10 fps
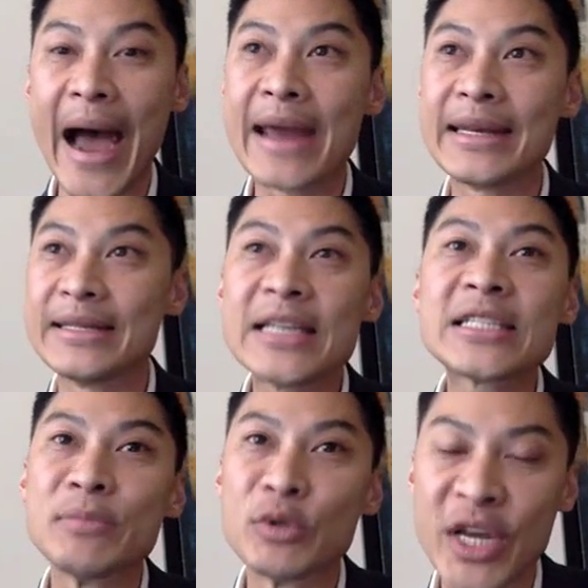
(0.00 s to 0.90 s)

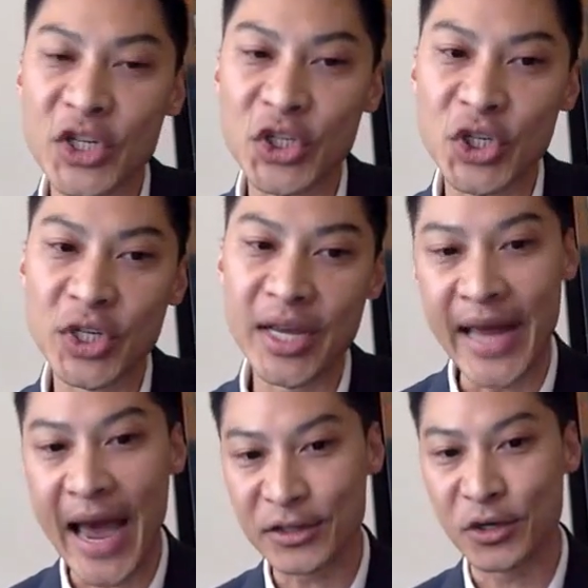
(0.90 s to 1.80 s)
IDH mutation in
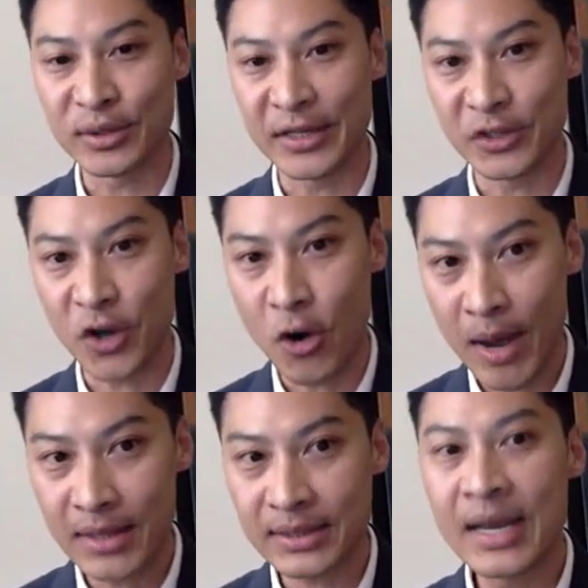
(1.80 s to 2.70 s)

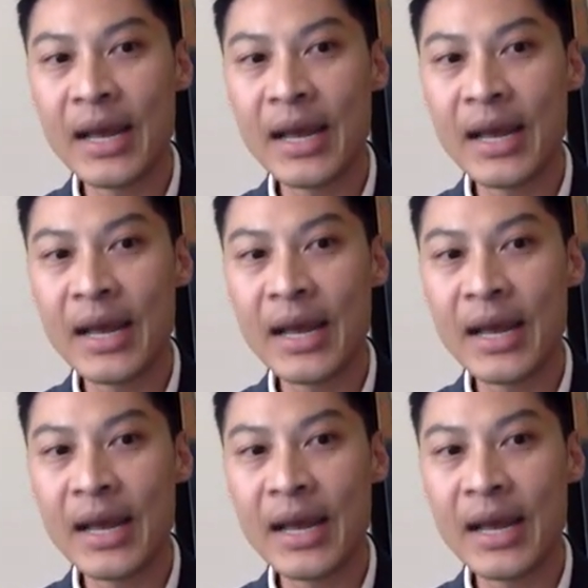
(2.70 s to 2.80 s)
astrocytomas,